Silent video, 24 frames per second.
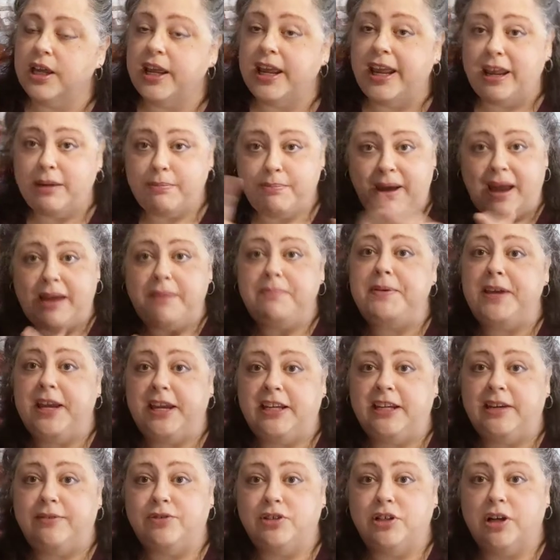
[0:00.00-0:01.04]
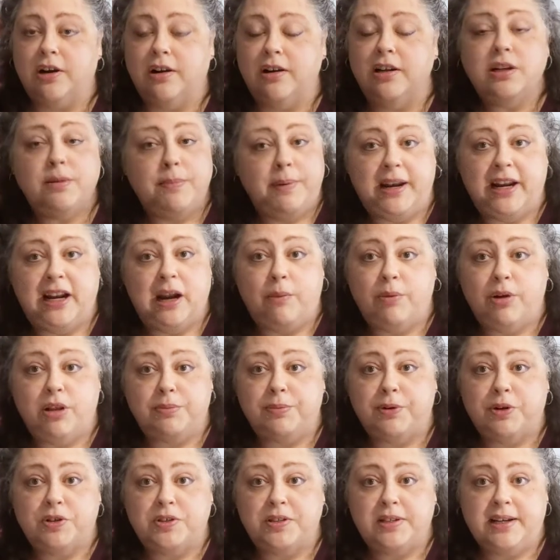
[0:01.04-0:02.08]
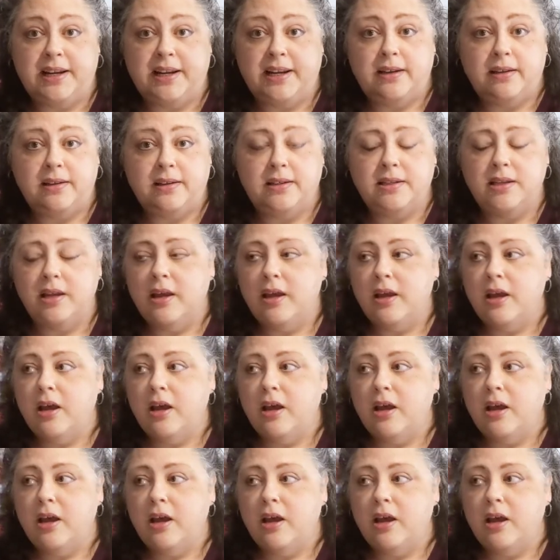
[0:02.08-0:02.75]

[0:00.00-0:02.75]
It might be a gift card, depending on where the person is